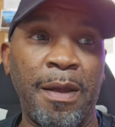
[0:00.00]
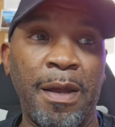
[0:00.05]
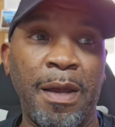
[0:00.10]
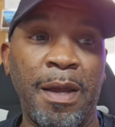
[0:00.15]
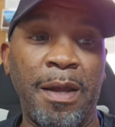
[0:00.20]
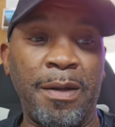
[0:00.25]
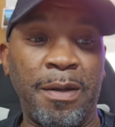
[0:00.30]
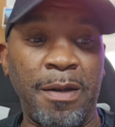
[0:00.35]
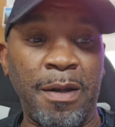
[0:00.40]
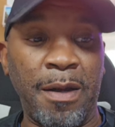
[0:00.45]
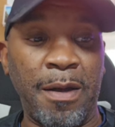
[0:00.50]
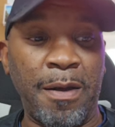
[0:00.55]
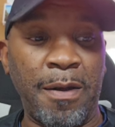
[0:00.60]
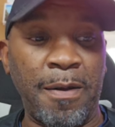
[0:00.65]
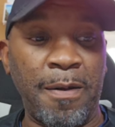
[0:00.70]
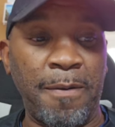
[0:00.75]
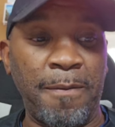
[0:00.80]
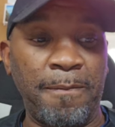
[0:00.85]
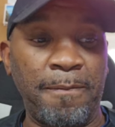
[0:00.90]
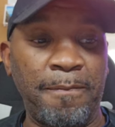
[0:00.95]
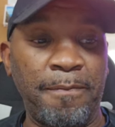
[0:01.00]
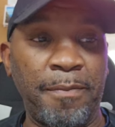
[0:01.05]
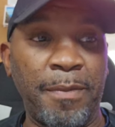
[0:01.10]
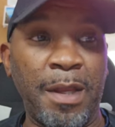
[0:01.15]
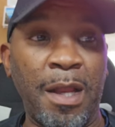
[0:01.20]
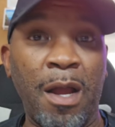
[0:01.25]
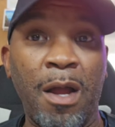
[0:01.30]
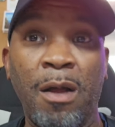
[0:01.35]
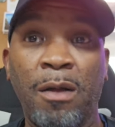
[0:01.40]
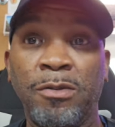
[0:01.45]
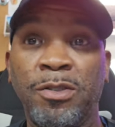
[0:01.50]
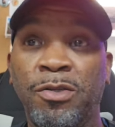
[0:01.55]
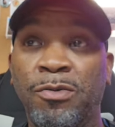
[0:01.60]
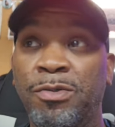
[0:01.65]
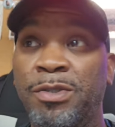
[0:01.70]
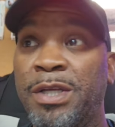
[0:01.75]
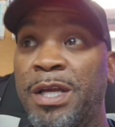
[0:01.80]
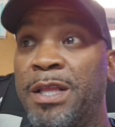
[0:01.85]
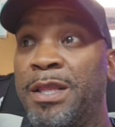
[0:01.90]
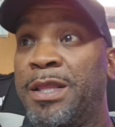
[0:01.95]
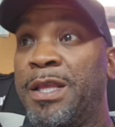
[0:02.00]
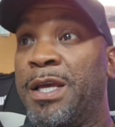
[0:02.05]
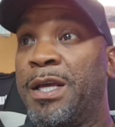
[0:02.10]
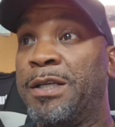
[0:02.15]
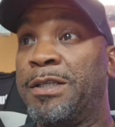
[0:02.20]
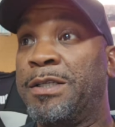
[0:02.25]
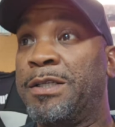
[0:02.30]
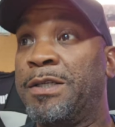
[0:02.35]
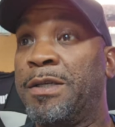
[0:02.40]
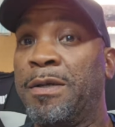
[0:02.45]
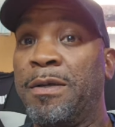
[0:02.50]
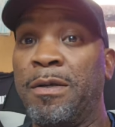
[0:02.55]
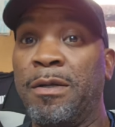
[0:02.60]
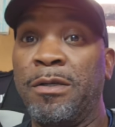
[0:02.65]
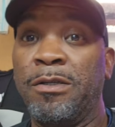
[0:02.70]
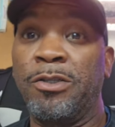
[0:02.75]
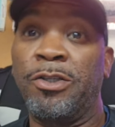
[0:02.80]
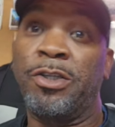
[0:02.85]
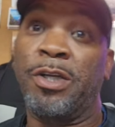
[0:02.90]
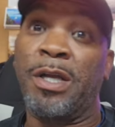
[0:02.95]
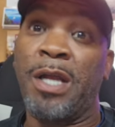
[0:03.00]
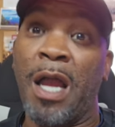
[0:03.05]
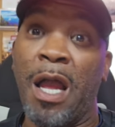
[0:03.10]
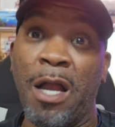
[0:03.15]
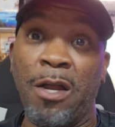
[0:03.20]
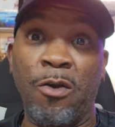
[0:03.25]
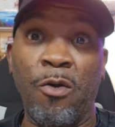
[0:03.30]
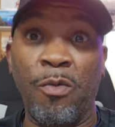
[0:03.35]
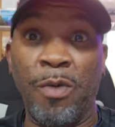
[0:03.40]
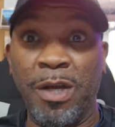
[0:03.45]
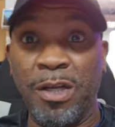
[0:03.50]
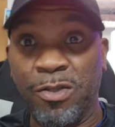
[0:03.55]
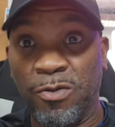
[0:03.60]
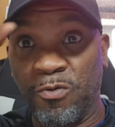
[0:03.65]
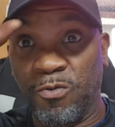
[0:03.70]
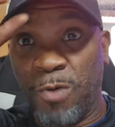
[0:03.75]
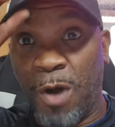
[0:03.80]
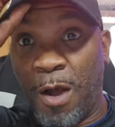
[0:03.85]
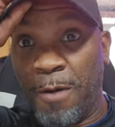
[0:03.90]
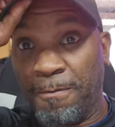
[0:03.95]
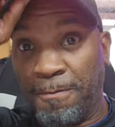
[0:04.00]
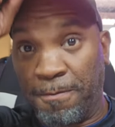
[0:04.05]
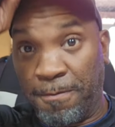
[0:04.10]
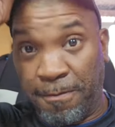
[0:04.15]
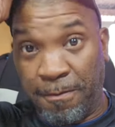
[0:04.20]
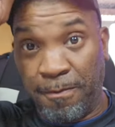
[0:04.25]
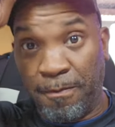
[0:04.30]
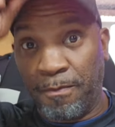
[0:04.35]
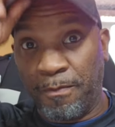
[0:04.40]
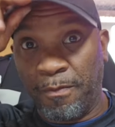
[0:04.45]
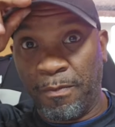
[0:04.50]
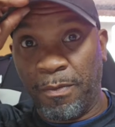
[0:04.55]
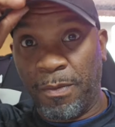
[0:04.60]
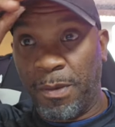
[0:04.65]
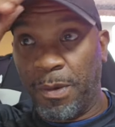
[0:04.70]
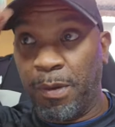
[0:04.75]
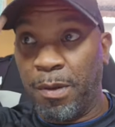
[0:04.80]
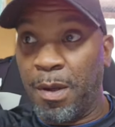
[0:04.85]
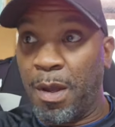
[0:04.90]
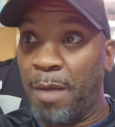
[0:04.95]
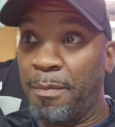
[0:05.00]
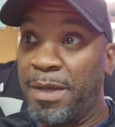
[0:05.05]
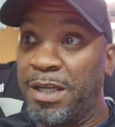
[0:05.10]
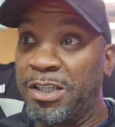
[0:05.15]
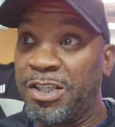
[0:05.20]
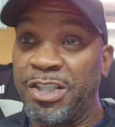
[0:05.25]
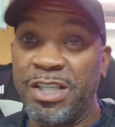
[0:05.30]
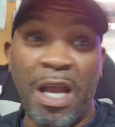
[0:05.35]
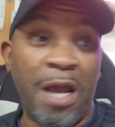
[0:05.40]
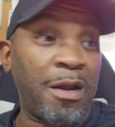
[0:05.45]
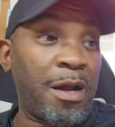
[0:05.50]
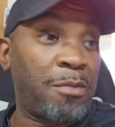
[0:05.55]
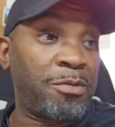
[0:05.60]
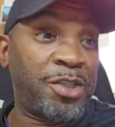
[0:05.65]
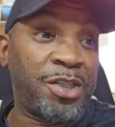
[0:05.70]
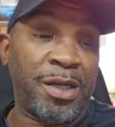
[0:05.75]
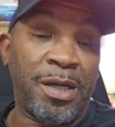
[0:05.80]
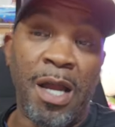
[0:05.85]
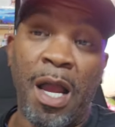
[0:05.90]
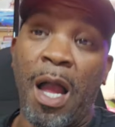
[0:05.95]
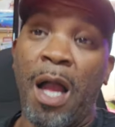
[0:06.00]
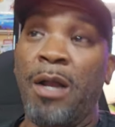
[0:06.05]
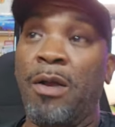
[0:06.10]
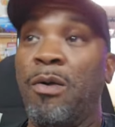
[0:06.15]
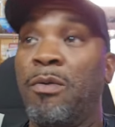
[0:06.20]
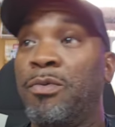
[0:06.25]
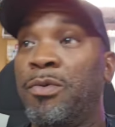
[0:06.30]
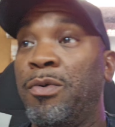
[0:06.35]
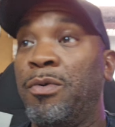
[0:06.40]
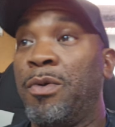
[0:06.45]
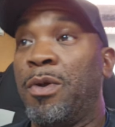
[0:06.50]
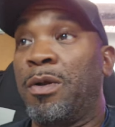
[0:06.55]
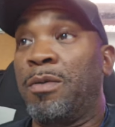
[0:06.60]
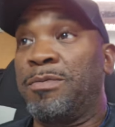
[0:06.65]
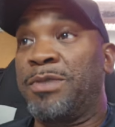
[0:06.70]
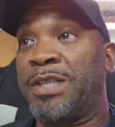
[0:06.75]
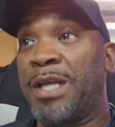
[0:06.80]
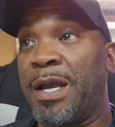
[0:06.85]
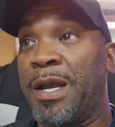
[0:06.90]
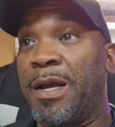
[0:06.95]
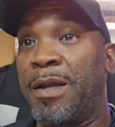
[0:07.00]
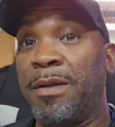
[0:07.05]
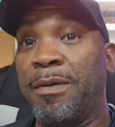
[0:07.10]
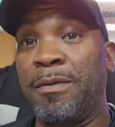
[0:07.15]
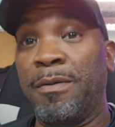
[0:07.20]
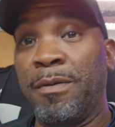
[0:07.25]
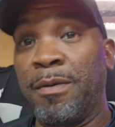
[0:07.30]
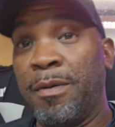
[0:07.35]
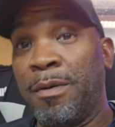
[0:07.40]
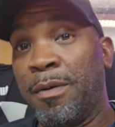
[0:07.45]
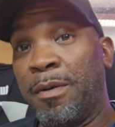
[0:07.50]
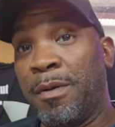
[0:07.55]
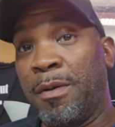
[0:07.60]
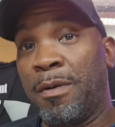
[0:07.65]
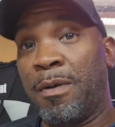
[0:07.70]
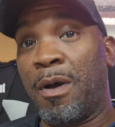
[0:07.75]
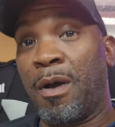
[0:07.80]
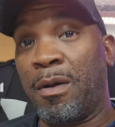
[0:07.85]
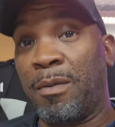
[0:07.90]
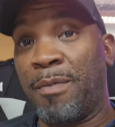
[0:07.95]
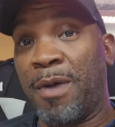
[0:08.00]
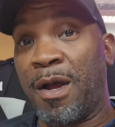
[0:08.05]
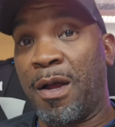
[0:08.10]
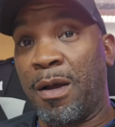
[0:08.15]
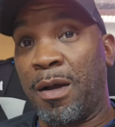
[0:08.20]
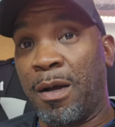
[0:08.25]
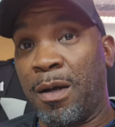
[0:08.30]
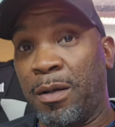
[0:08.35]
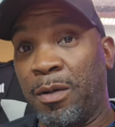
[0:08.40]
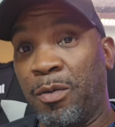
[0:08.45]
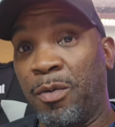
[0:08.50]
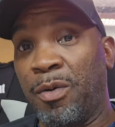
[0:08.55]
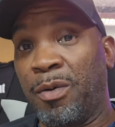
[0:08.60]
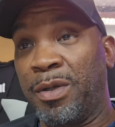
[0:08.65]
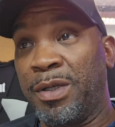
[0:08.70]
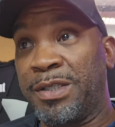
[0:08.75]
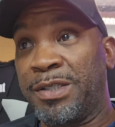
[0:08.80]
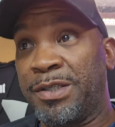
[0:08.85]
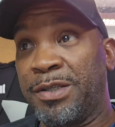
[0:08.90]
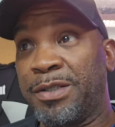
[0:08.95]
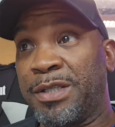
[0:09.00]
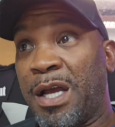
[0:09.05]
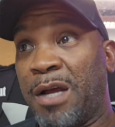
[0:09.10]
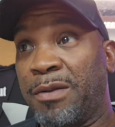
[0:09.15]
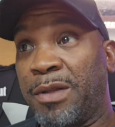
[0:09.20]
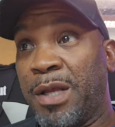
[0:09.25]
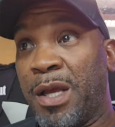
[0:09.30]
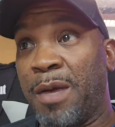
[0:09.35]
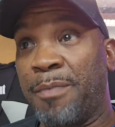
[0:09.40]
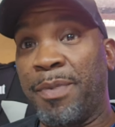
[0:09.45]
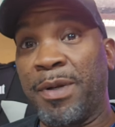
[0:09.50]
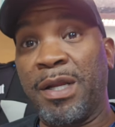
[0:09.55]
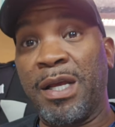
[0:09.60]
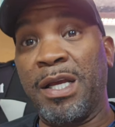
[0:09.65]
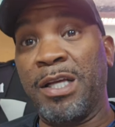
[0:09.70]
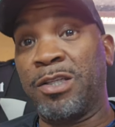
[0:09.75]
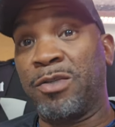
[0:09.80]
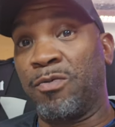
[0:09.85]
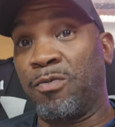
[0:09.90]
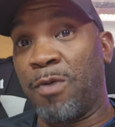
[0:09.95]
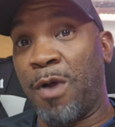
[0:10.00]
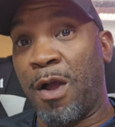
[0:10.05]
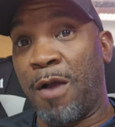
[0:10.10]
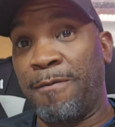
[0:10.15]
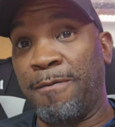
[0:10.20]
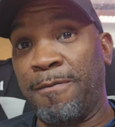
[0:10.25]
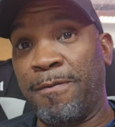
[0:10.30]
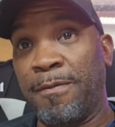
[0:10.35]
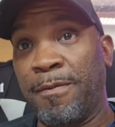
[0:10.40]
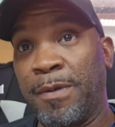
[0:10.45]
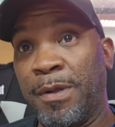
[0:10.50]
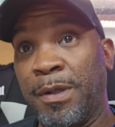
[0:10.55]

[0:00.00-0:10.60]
And uh, I also said this. Chicago is rough. I mean, shout out Chicago, you know what I'm saying? All my uh, loyal listeners out there, but it's rough